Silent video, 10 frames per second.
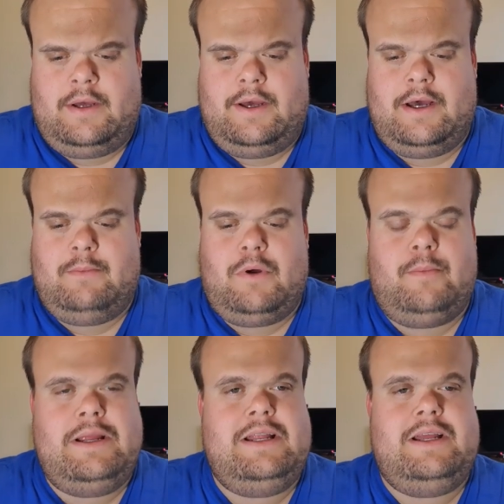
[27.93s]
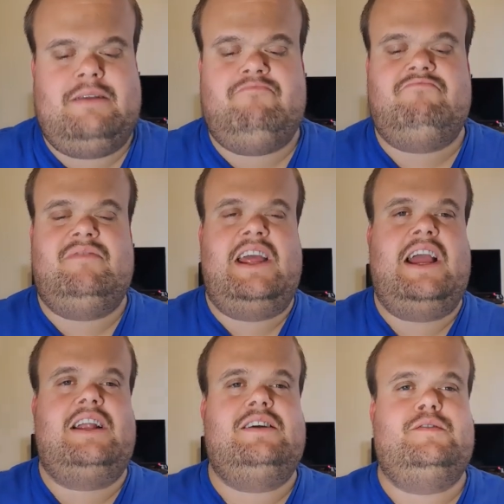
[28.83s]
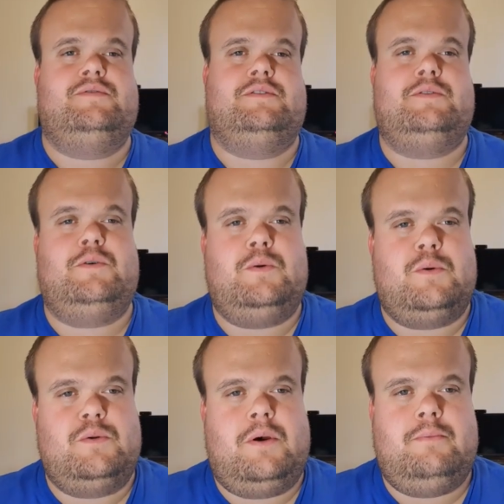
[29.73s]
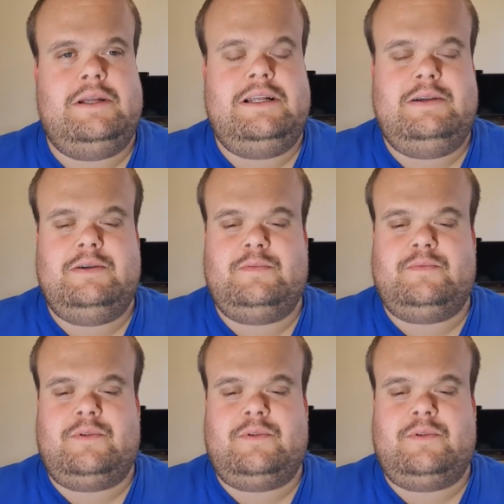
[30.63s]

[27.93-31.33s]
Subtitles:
Not many negatives or not many